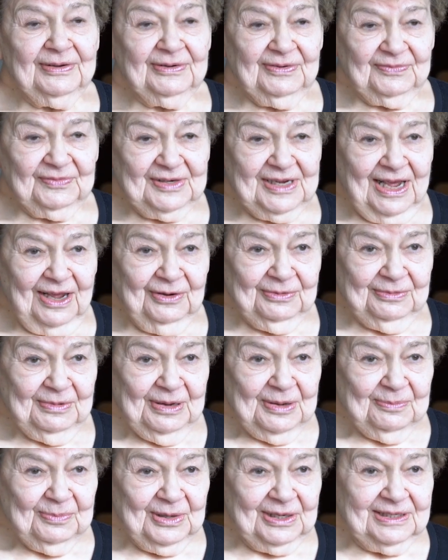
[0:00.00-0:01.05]
out of town
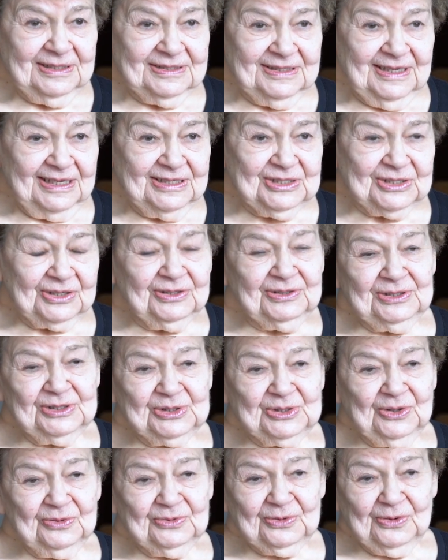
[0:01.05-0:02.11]
because nice
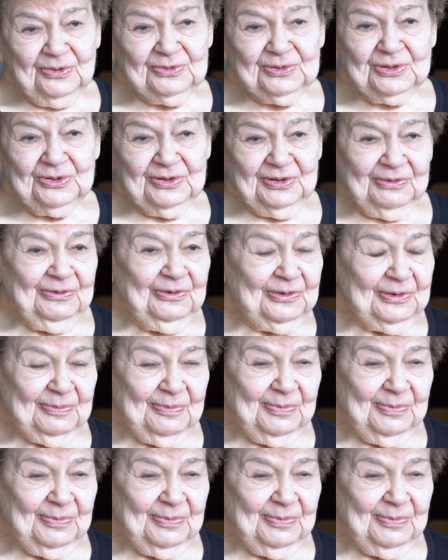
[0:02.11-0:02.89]
girls don't go to their own